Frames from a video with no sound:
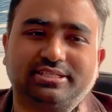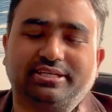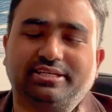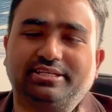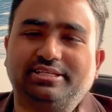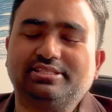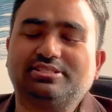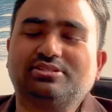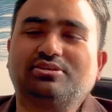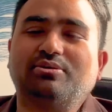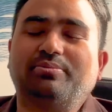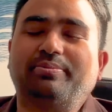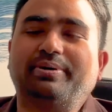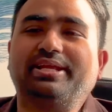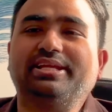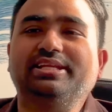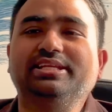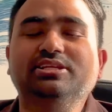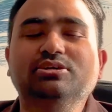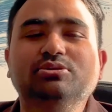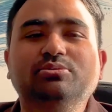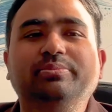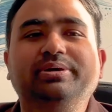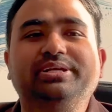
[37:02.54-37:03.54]
and discovering
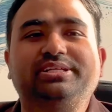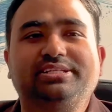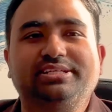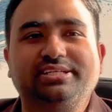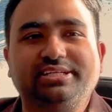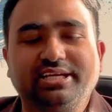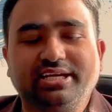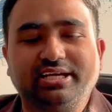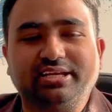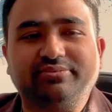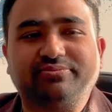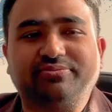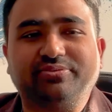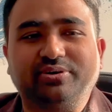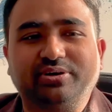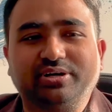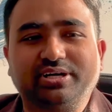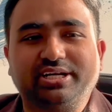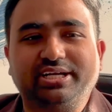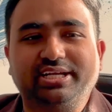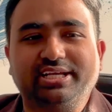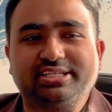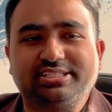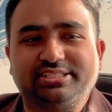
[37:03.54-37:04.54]
new material for
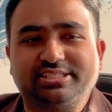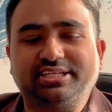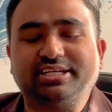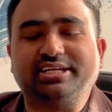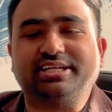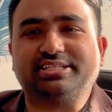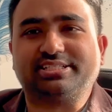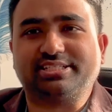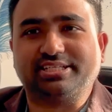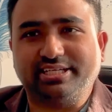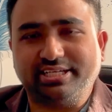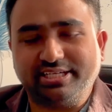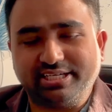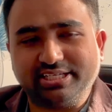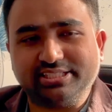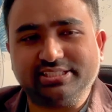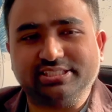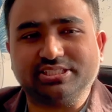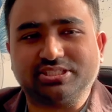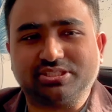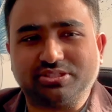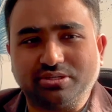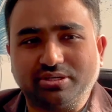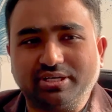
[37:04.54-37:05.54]
next generation
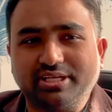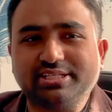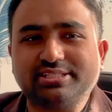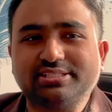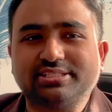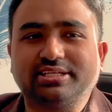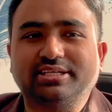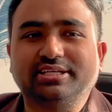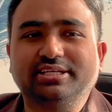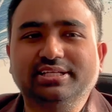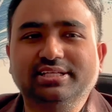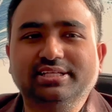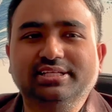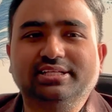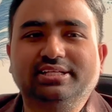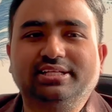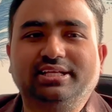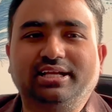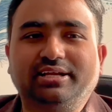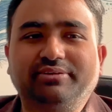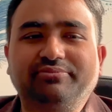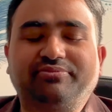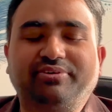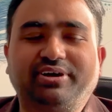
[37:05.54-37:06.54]
energy storage.
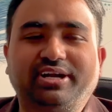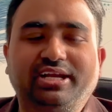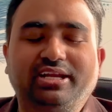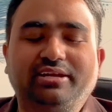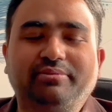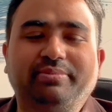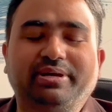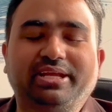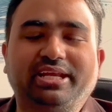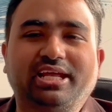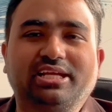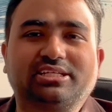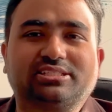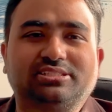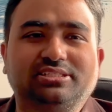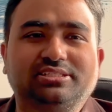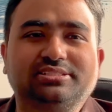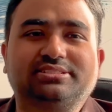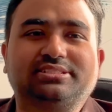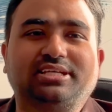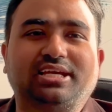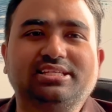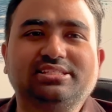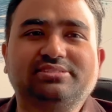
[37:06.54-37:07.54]
I'm funded by National
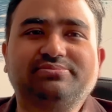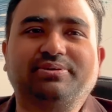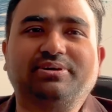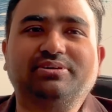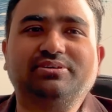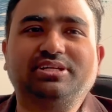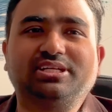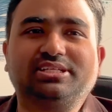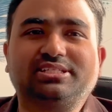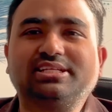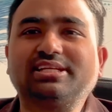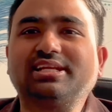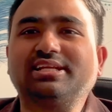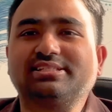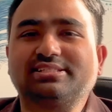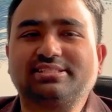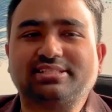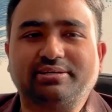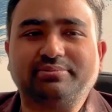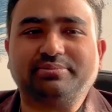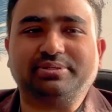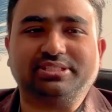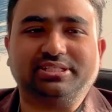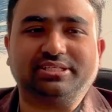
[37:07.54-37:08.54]
Science Foundation and
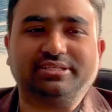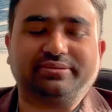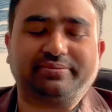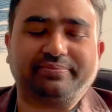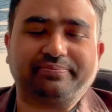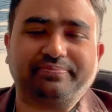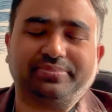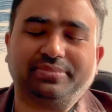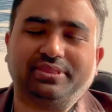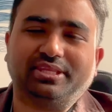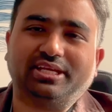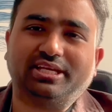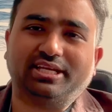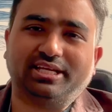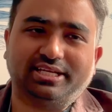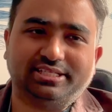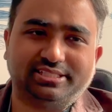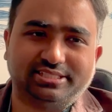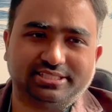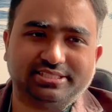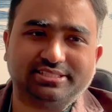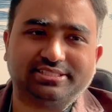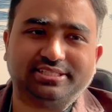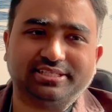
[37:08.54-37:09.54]
some other
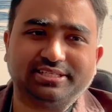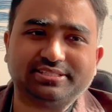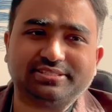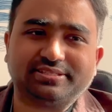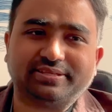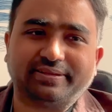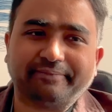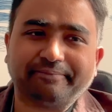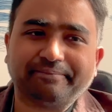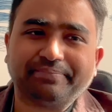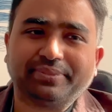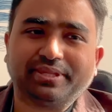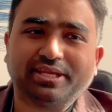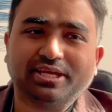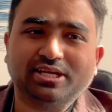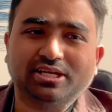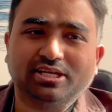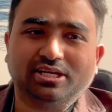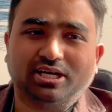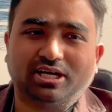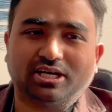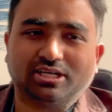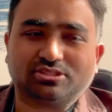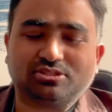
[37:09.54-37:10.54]
agencies.
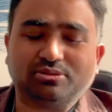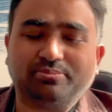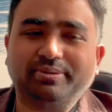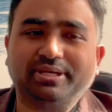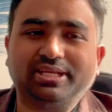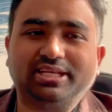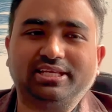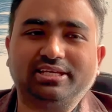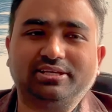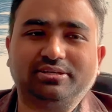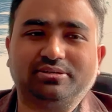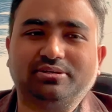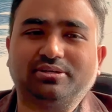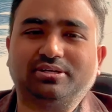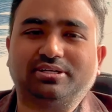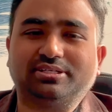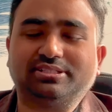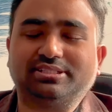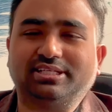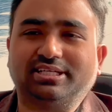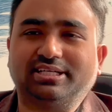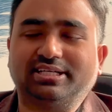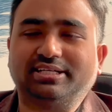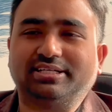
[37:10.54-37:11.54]
So mainly
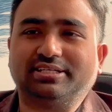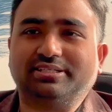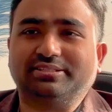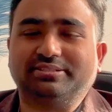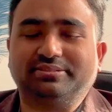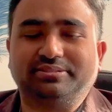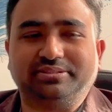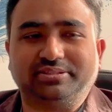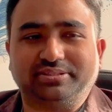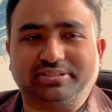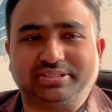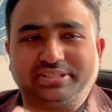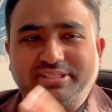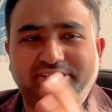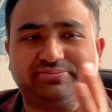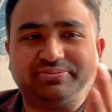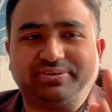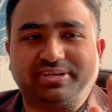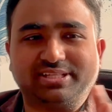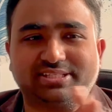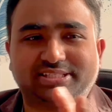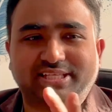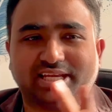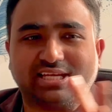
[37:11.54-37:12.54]
the
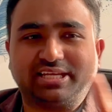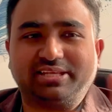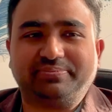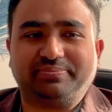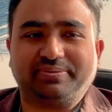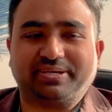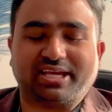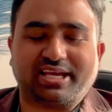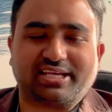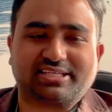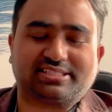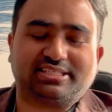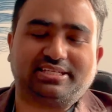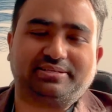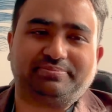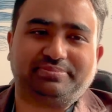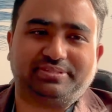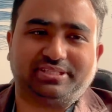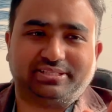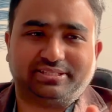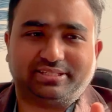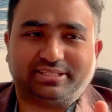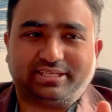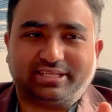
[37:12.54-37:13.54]
different scientific
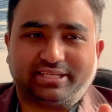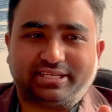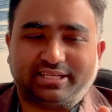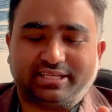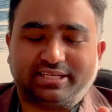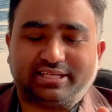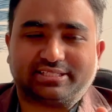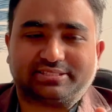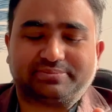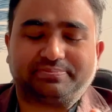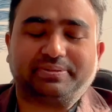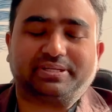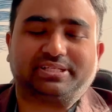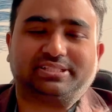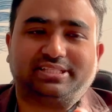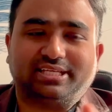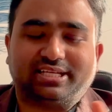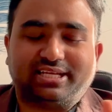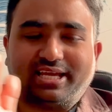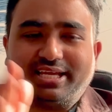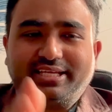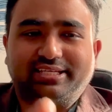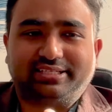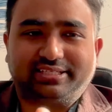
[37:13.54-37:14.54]
aspect
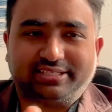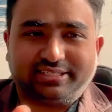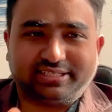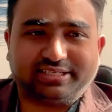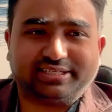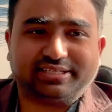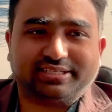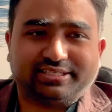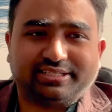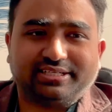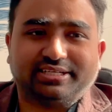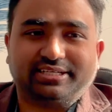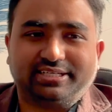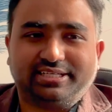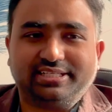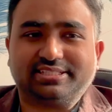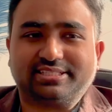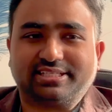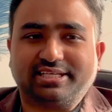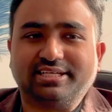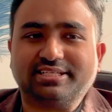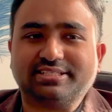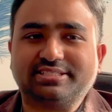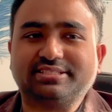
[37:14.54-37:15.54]
that I
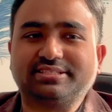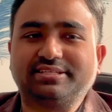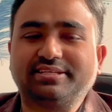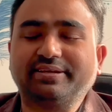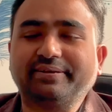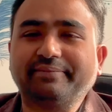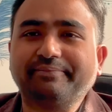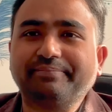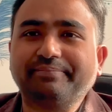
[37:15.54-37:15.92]
discussed.